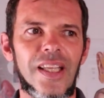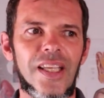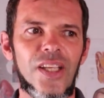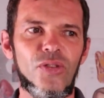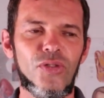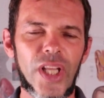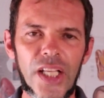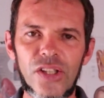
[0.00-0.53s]

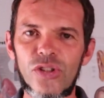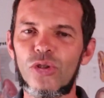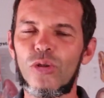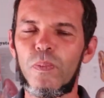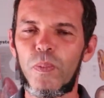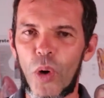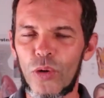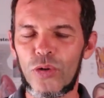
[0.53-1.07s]
you're not
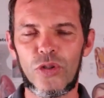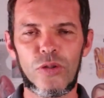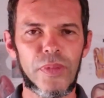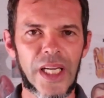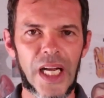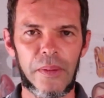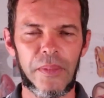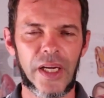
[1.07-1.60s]
supposed to
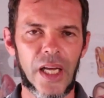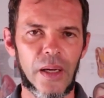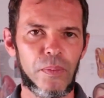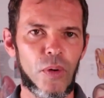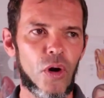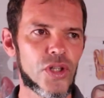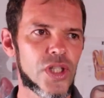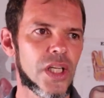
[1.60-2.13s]
become a
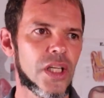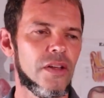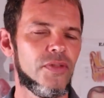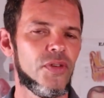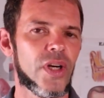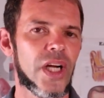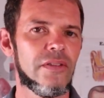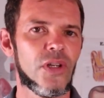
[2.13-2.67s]
hypoxic if
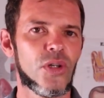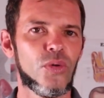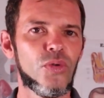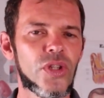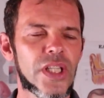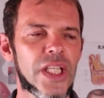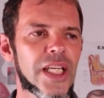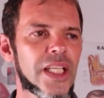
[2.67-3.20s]
you have a
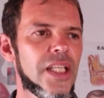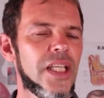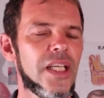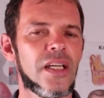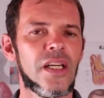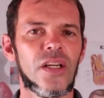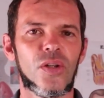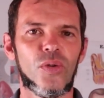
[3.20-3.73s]
good
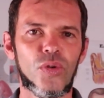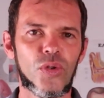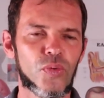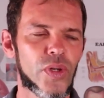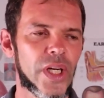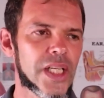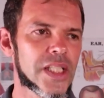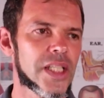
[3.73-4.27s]
technique, good
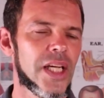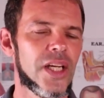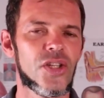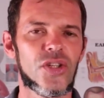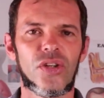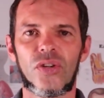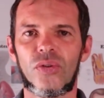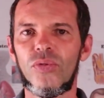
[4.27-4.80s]
relaxation,